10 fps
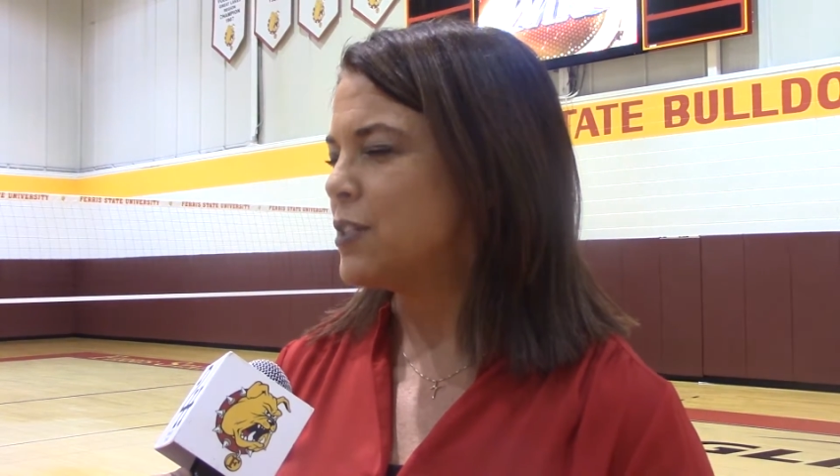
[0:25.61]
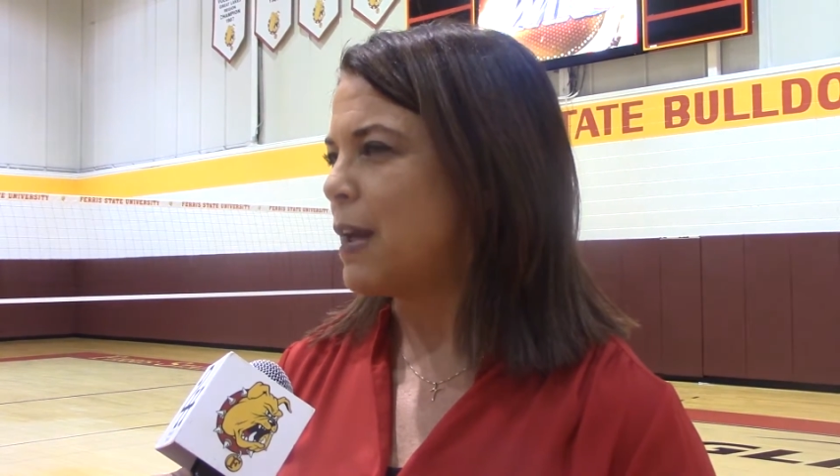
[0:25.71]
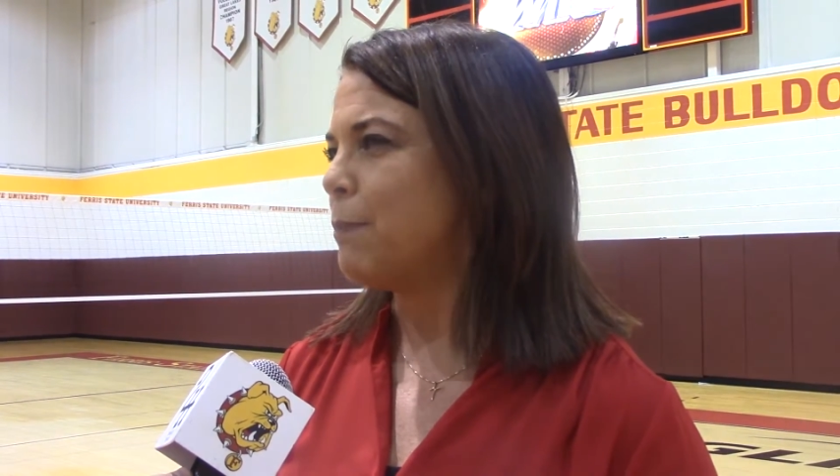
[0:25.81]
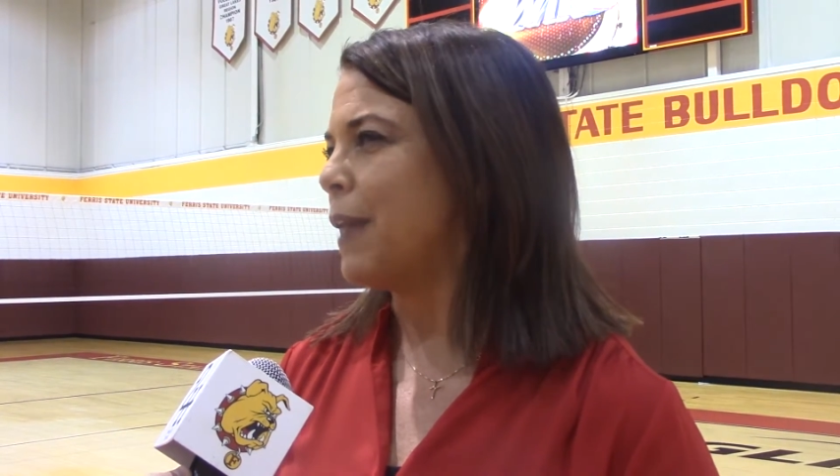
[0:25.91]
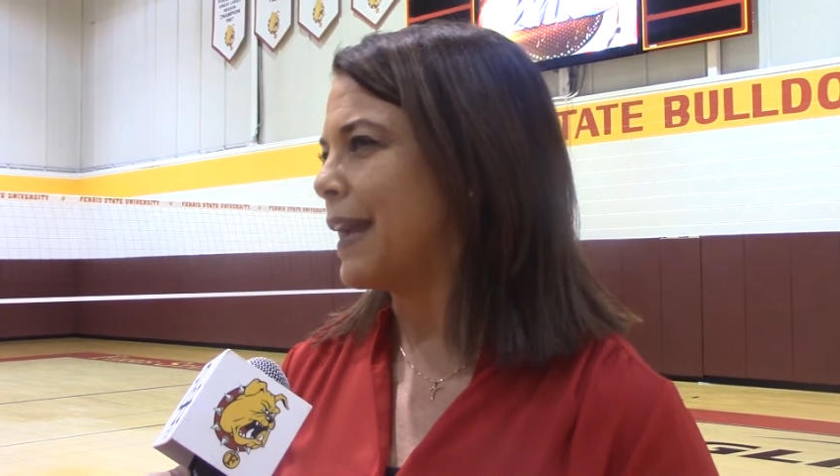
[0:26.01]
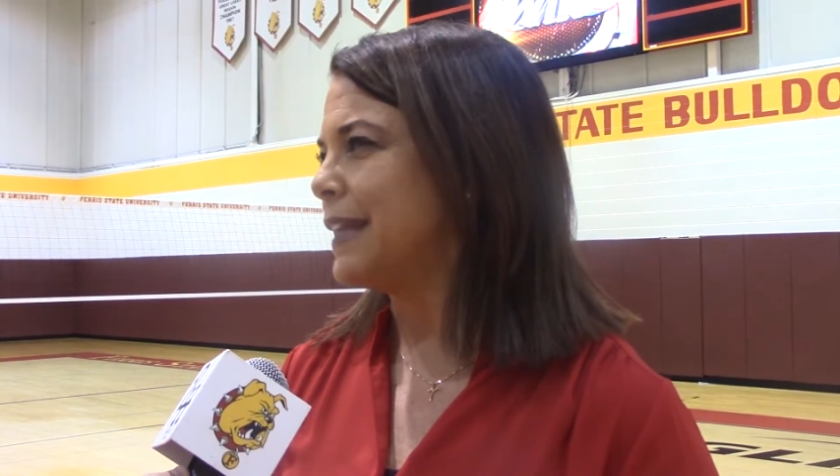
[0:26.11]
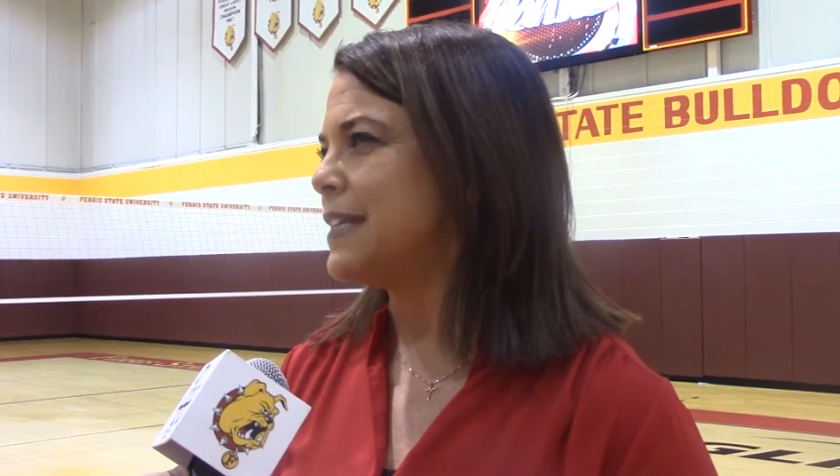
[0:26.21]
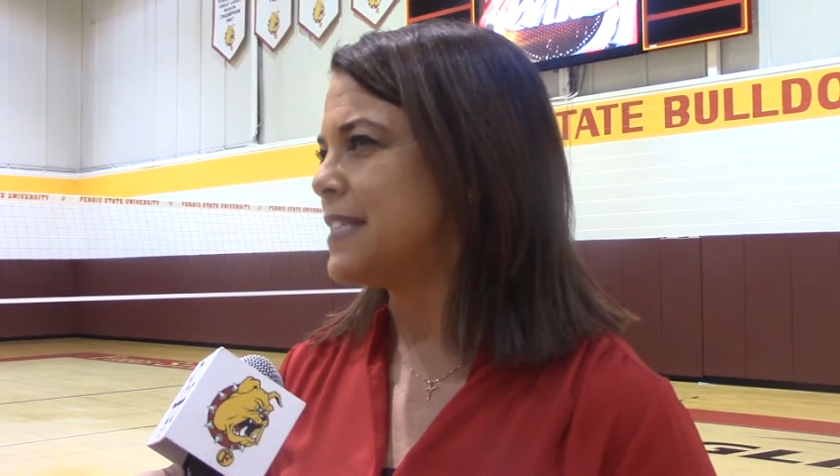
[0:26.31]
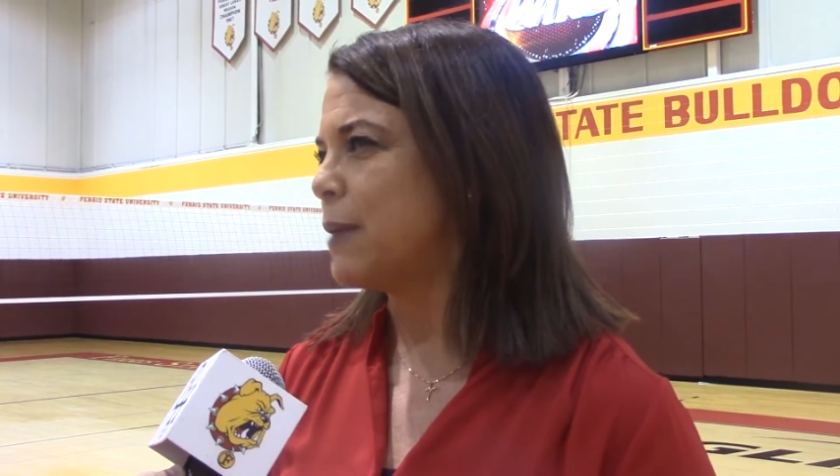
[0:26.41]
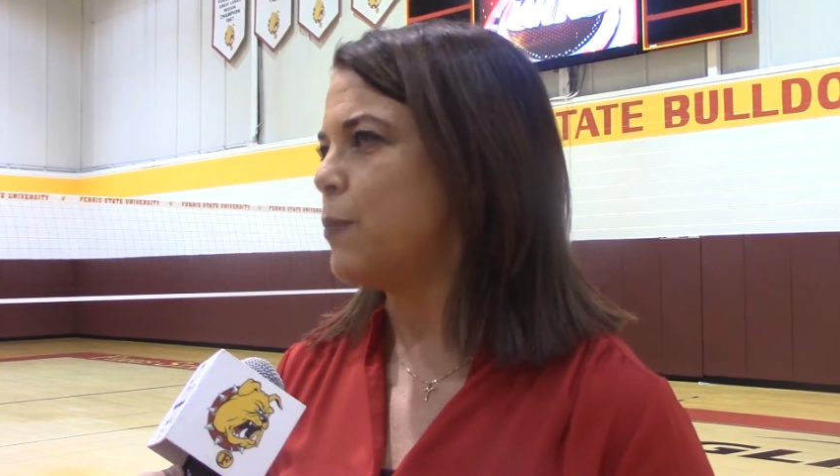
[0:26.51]
stopped blocking
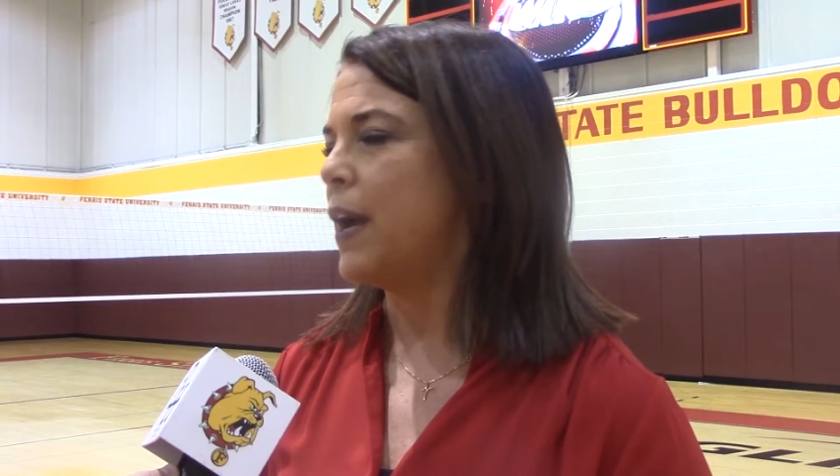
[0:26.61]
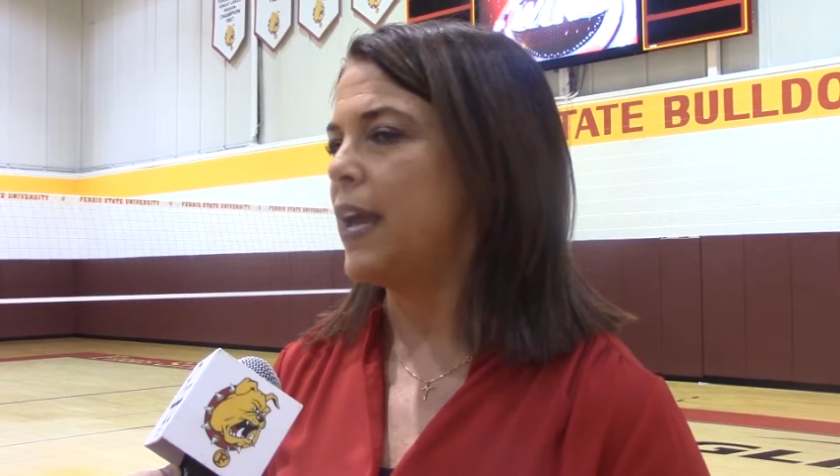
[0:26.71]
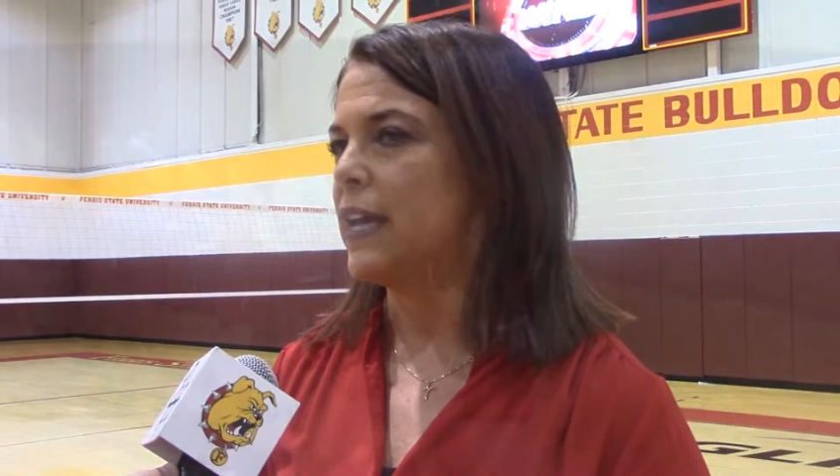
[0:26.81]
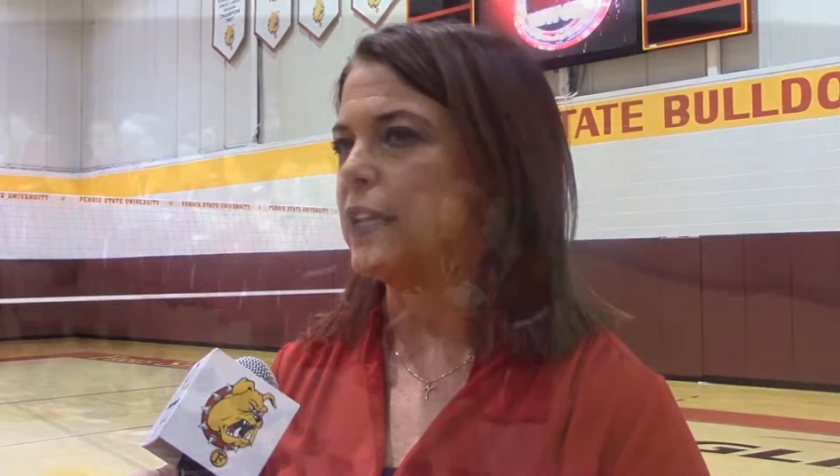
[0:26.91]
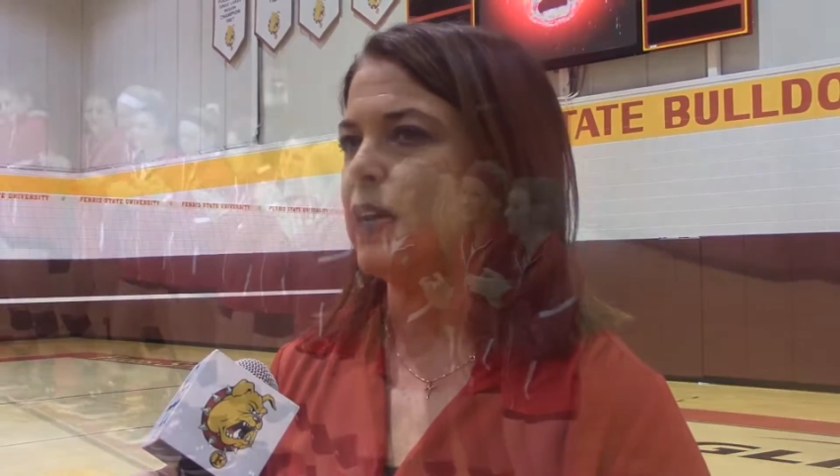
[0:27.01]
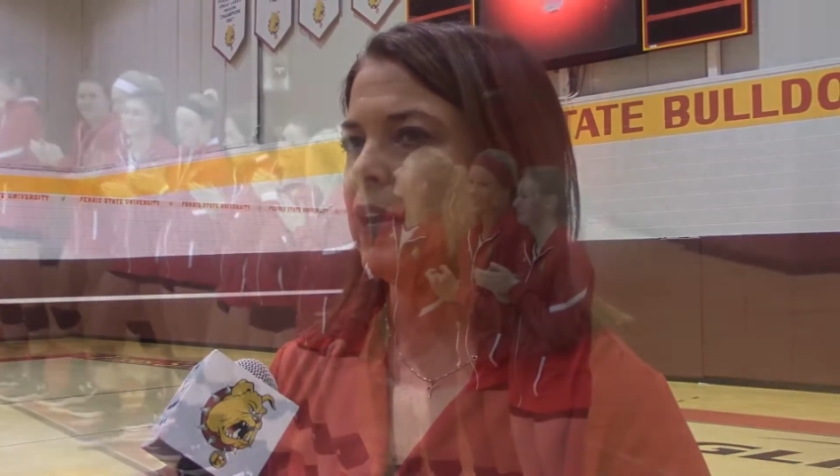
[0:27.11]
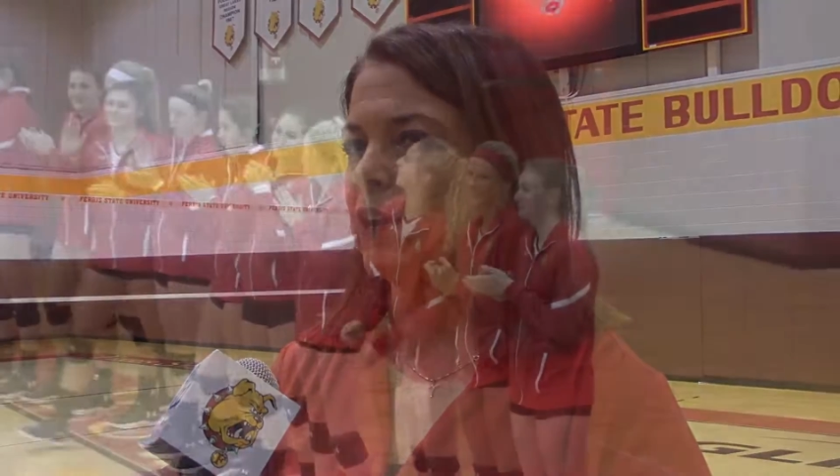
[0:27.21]
the same way, and, and